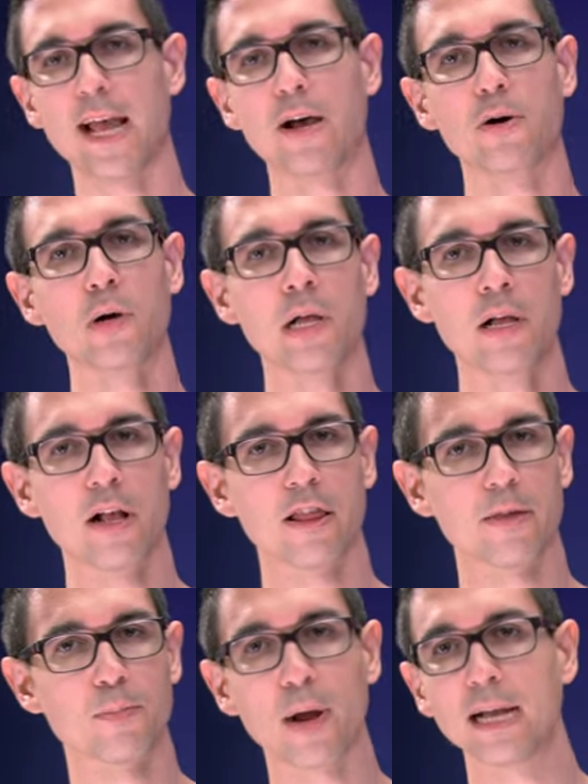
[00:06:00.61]
how
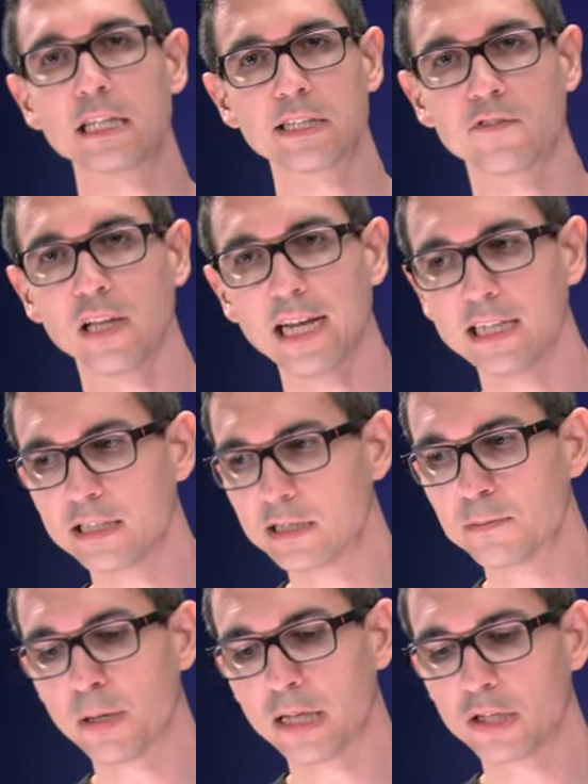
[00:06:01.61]
the brightness of a light
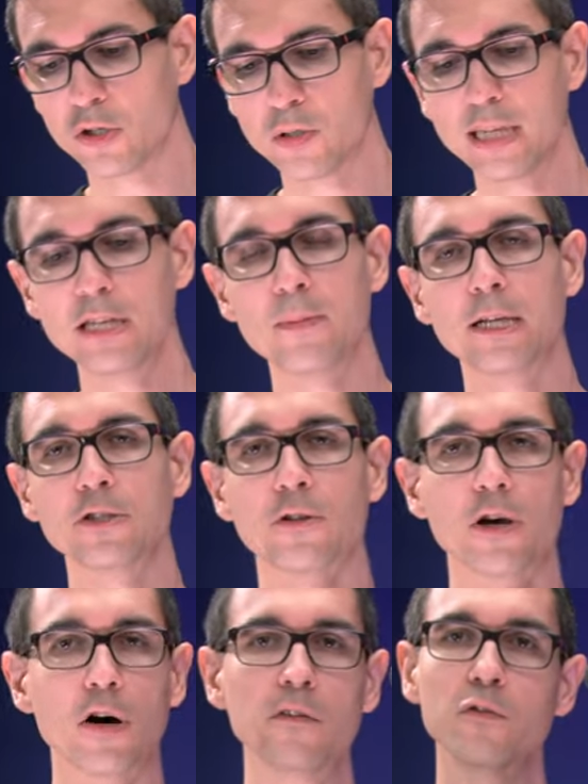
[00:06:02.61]
is. But you need to measure
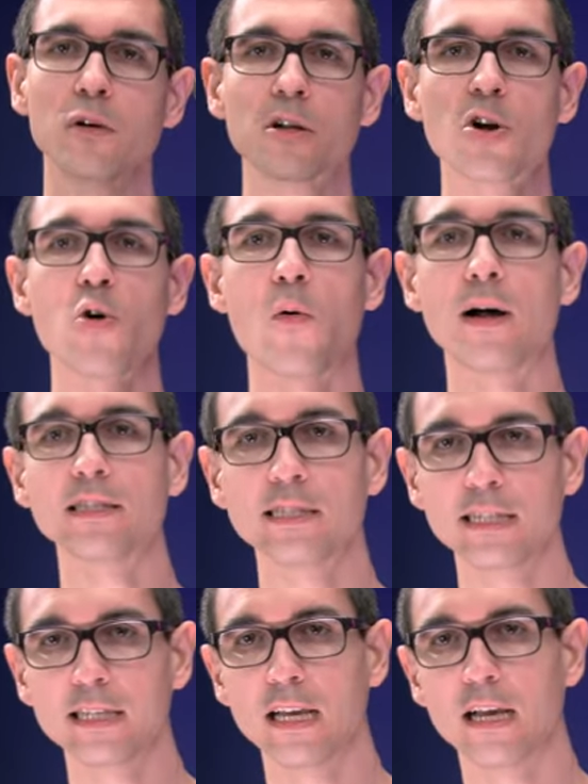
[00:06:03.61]
the overall
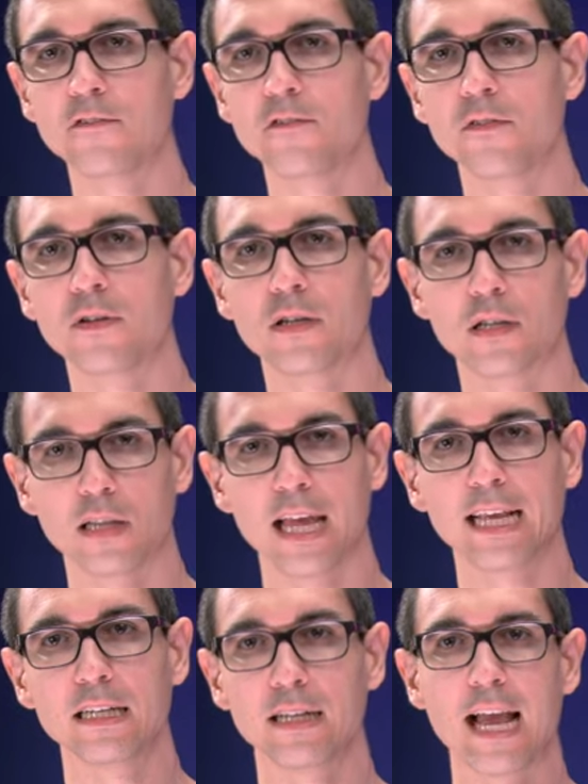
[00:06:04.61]
quantity of
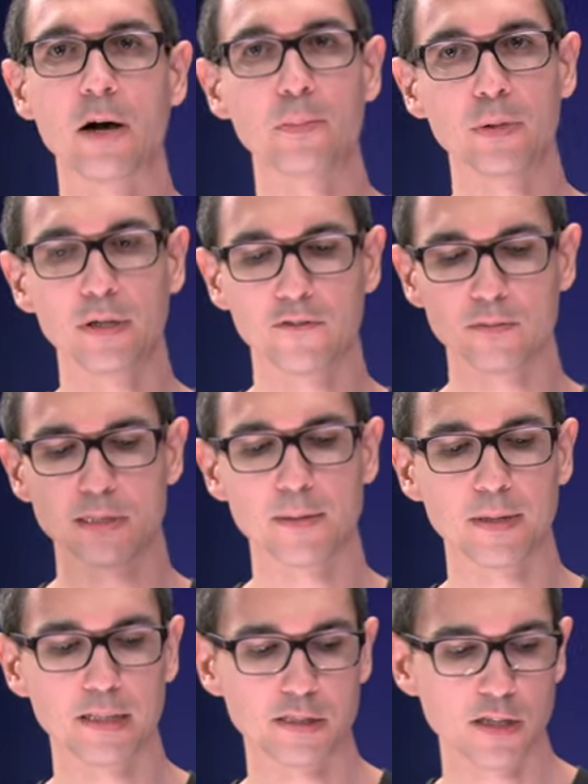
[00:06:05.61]
light output from
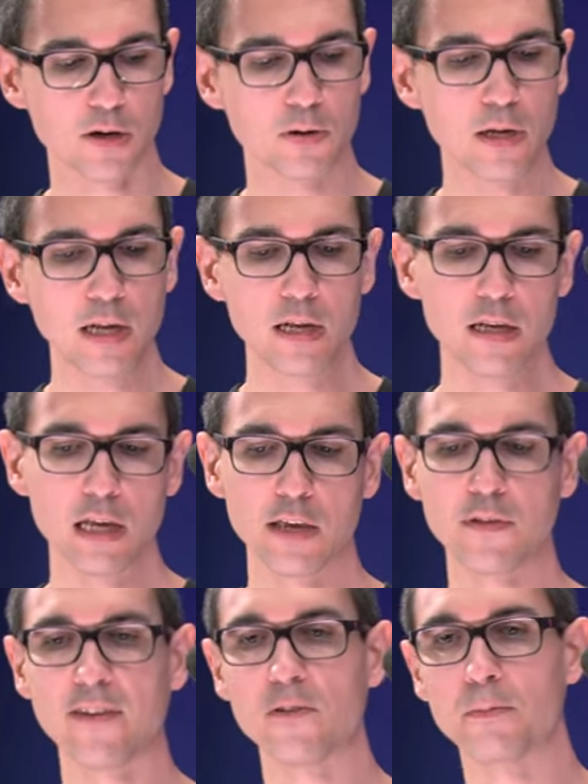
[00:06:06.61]
something. So if you
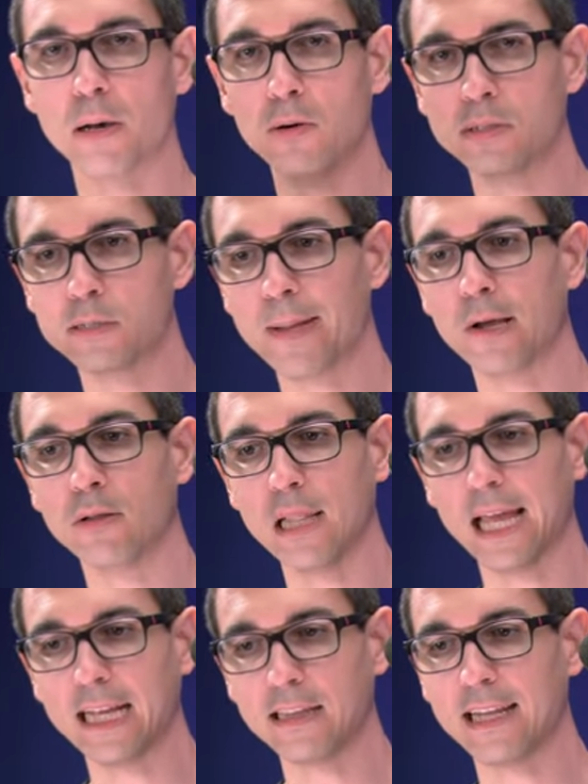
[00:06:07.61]
have a Bowens mount
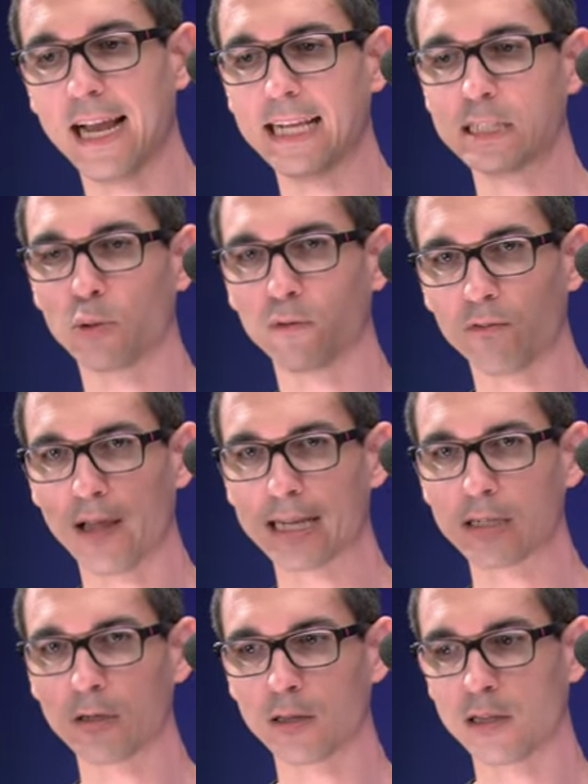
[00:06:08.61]
light that has a
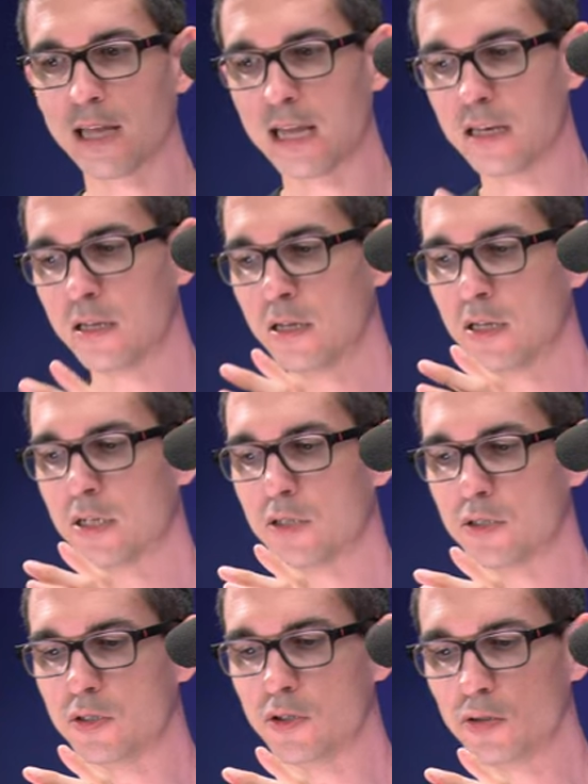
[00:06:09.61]
reflector that then
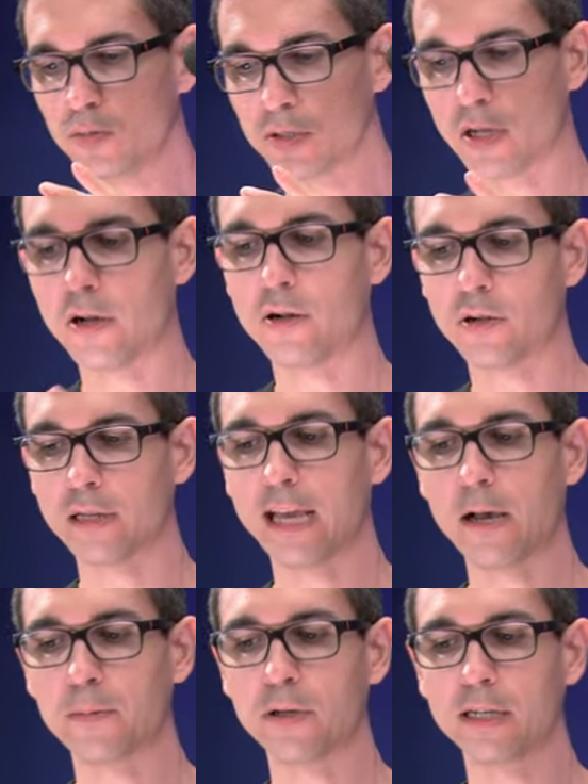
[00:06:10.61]
zooms all the
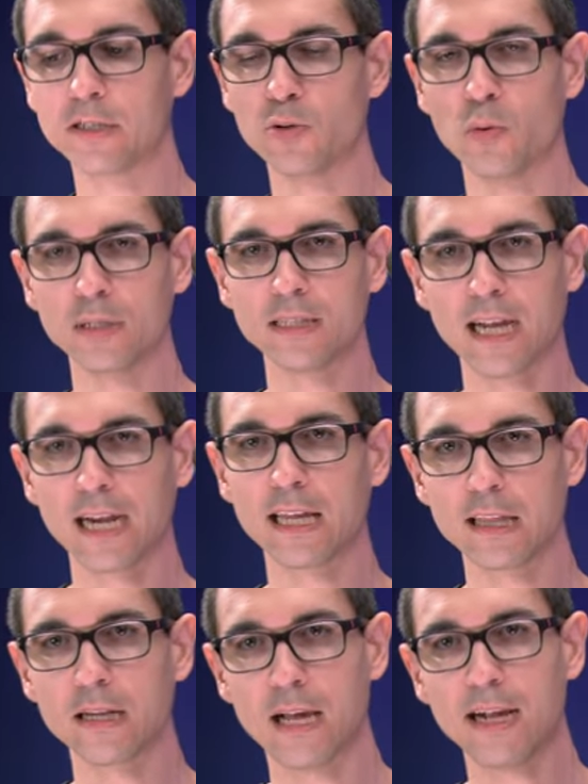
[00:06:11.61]
output into one tiny
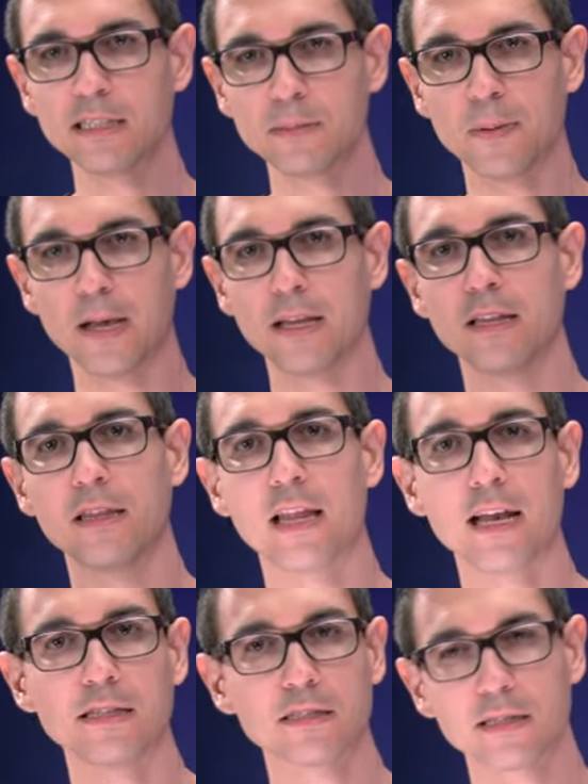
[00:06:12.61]
little hotspot,
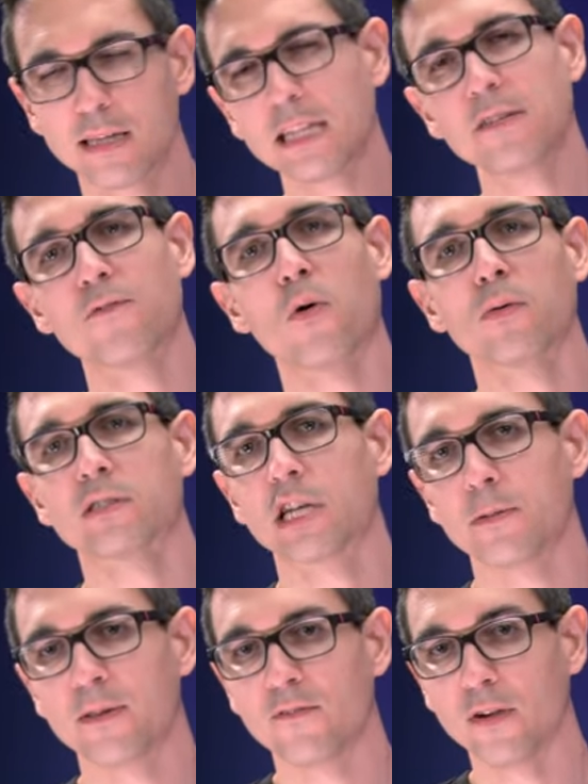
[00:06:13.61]
that's, that's of course going
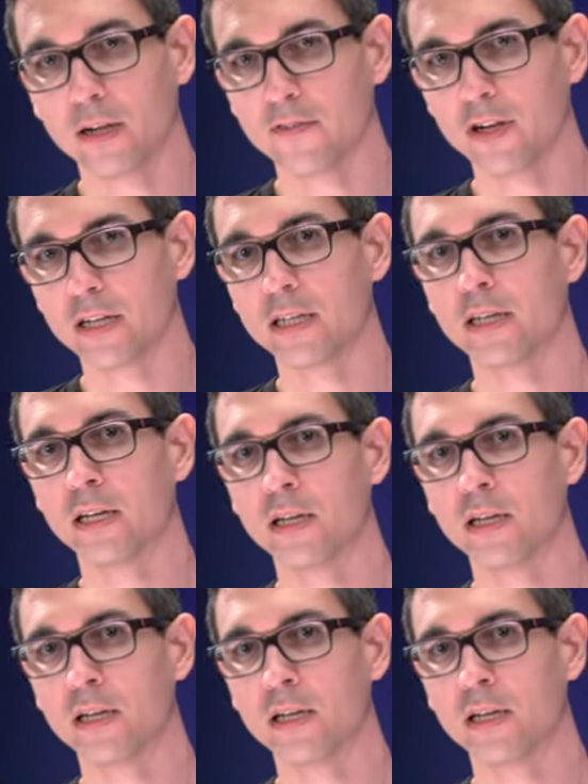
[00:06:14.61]
to be very, very